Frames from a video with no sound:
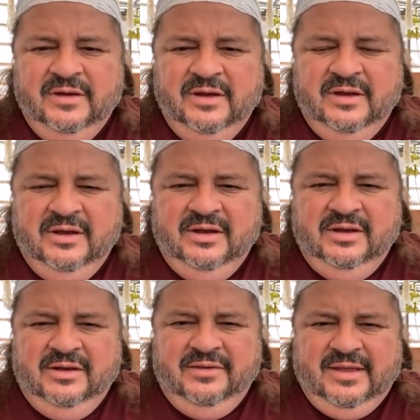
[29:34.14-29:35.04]

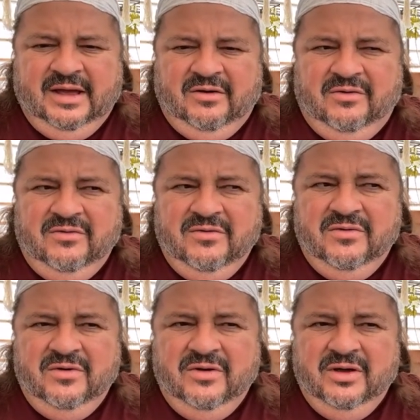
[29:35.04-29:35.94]
Now,
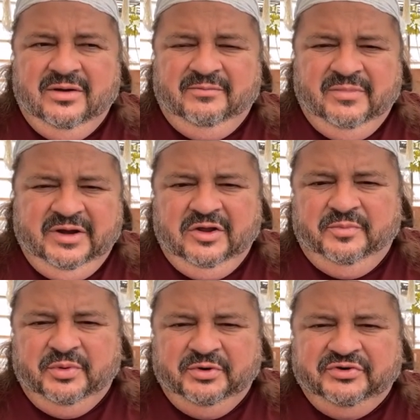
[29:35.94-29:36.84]
many of the
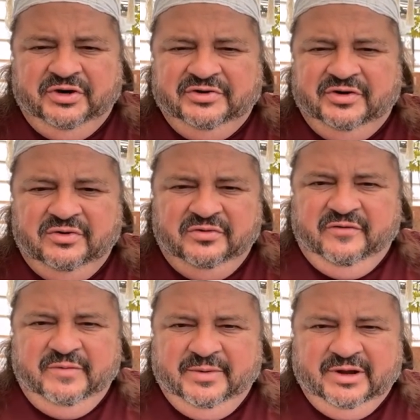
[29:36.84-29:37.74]
perpetrators who have been in my
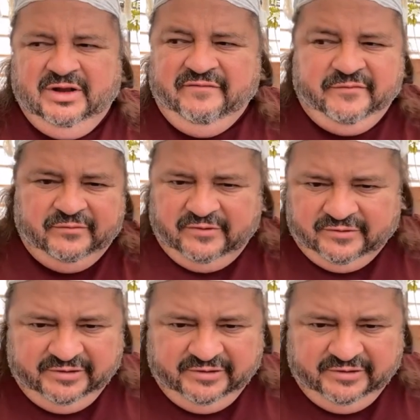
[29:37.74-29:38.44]
life are no longer here,